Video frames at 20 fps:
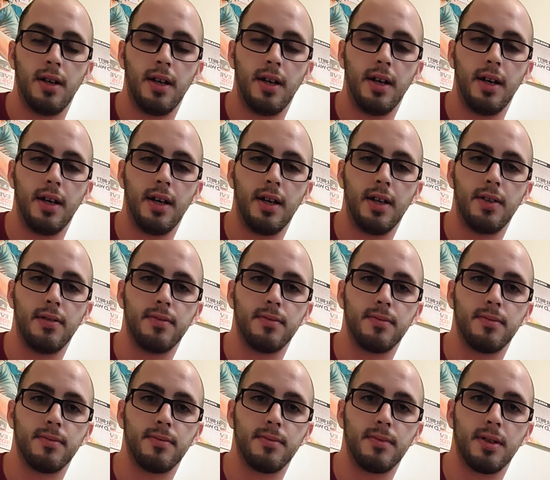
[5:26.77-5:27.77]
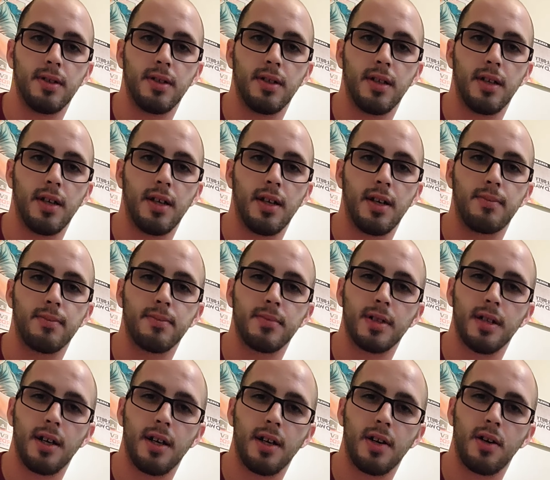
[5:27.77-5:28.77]
And again, I'm
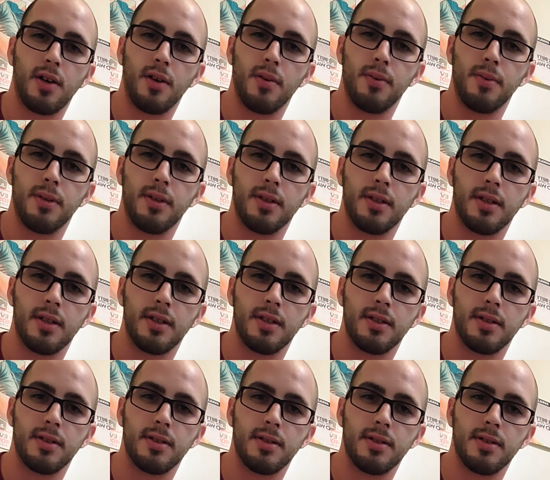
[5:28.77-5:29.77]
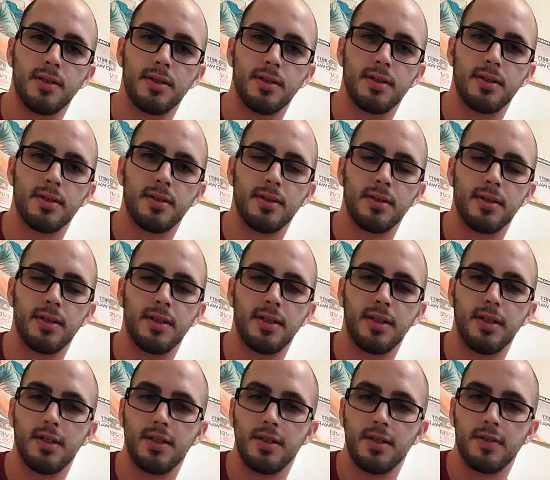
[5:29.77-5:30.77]
kind of hoping that
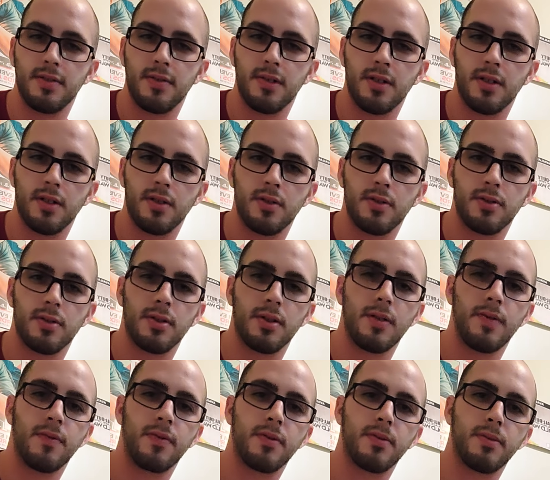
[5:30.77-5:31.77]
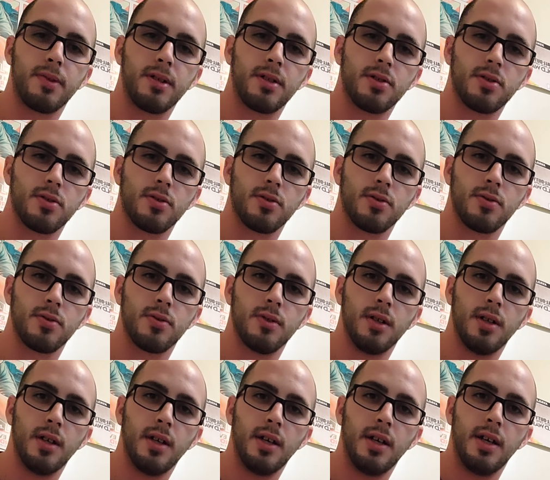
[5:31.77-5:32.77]
these videos are informational
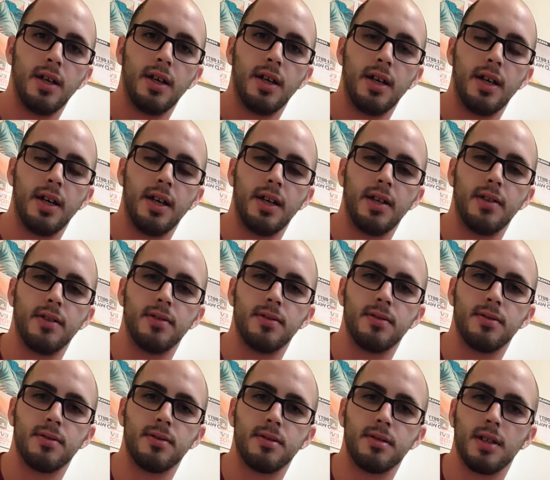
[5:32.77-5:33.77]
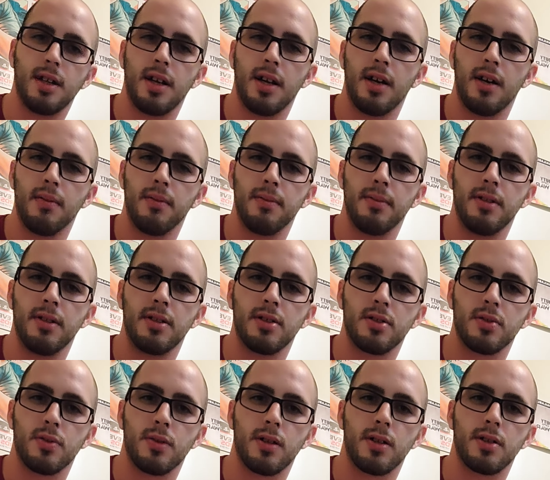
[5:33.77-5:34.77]
and to help me as
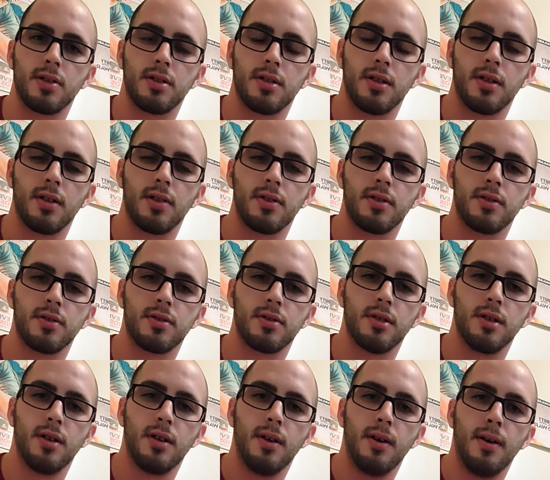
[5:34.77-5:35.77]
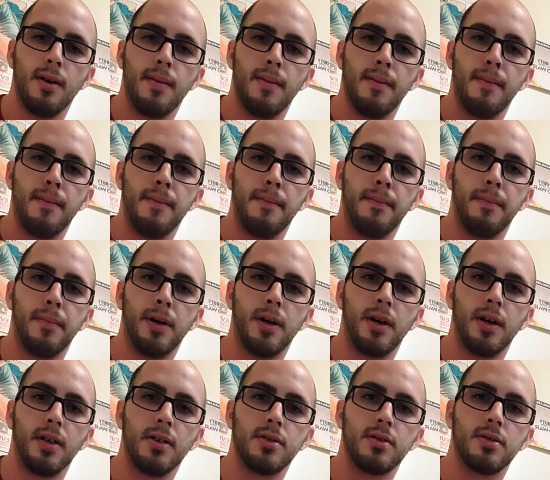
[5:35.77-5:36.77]
well as others,
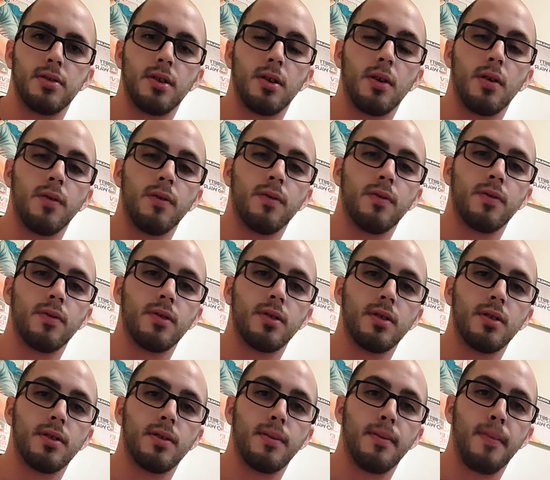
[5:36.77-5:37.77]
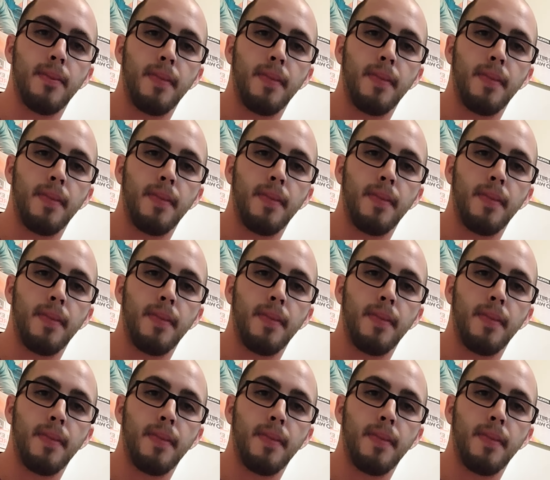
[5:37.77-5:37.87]
but to hopefully